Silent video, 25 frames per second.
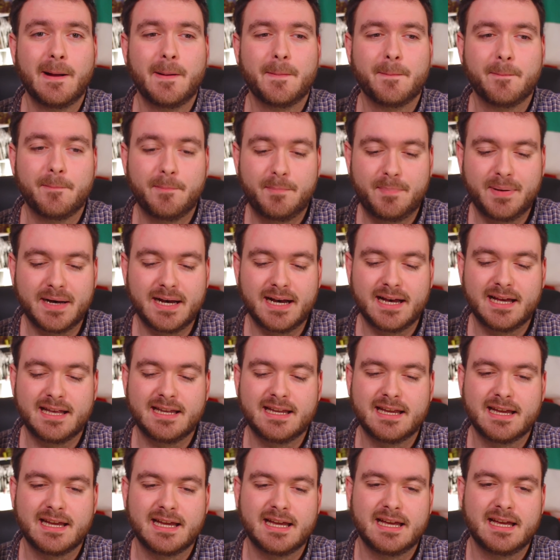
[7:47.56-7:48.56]
But
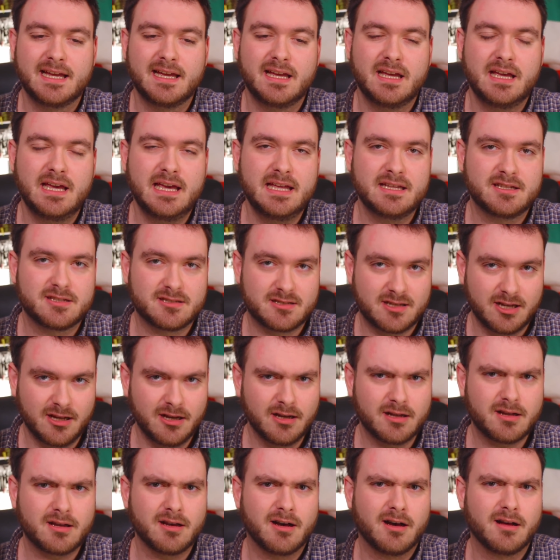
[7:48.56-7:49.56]
it
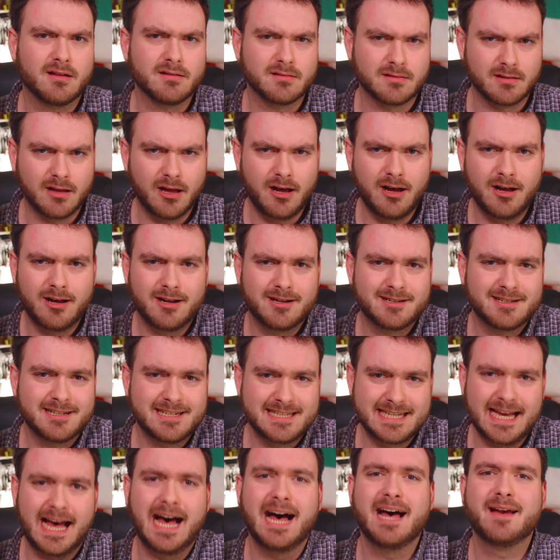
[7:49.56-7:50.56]
took a long
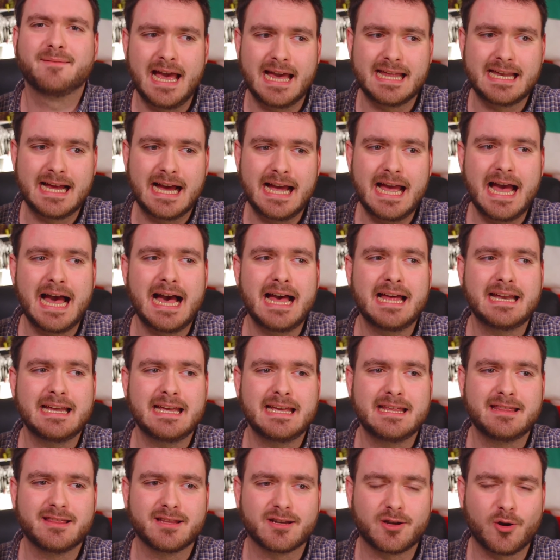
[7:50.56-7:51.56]
time, and I had,
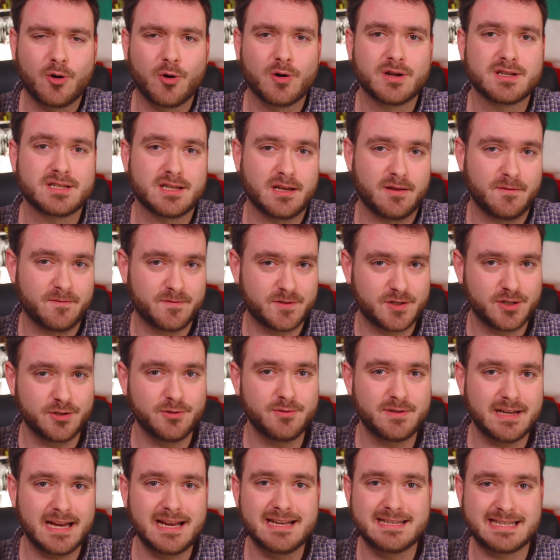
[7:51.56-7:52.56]
in the course of
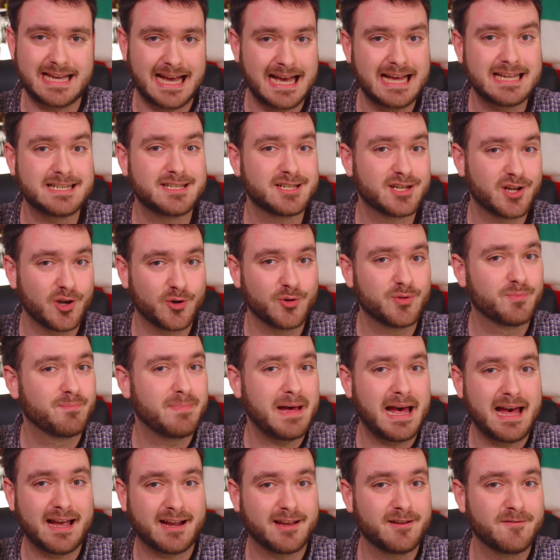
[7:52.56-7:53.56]
2 days, I had to go
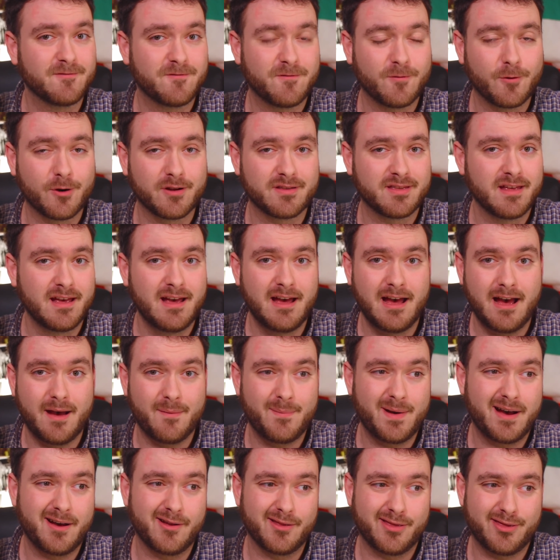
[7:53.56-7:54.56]
back and forth
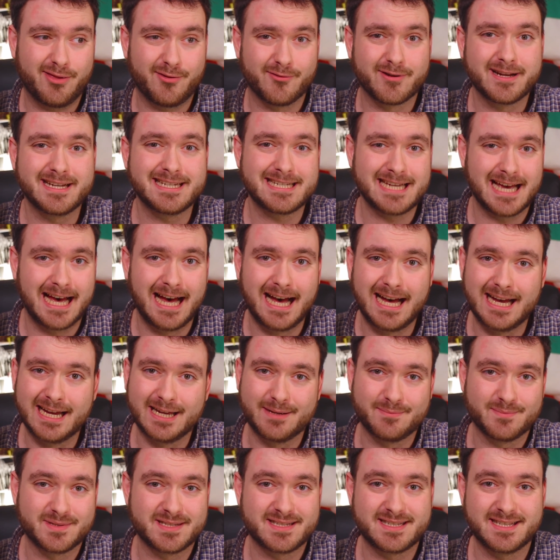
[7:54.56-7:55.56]
about 3
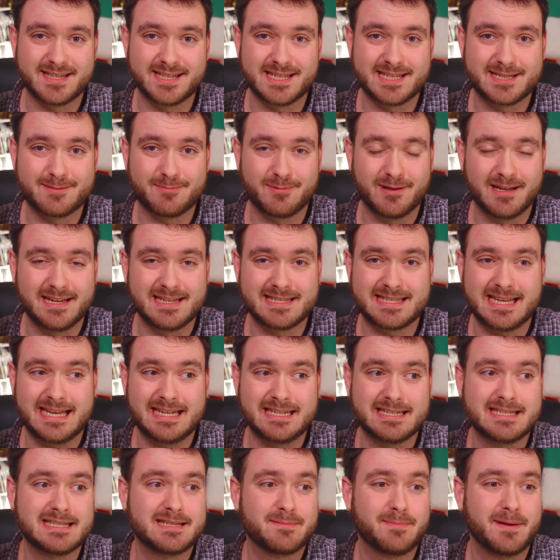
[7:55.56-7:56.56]
times to this place
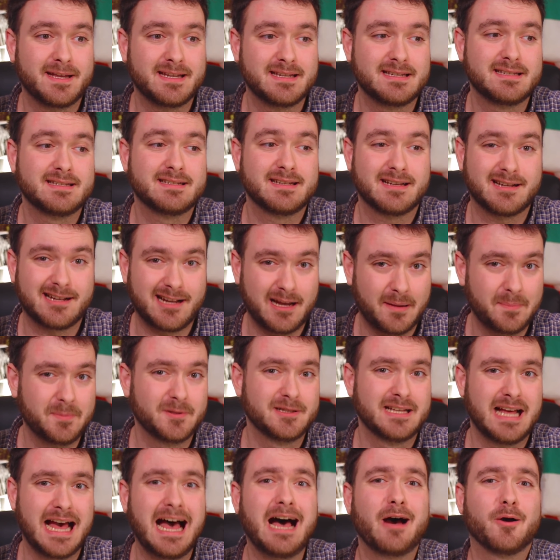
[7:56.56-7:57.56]
and spend a
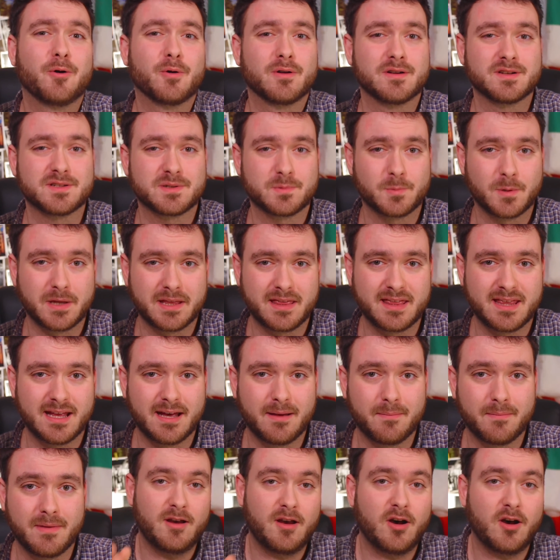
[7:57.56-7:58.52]
couple hours with them.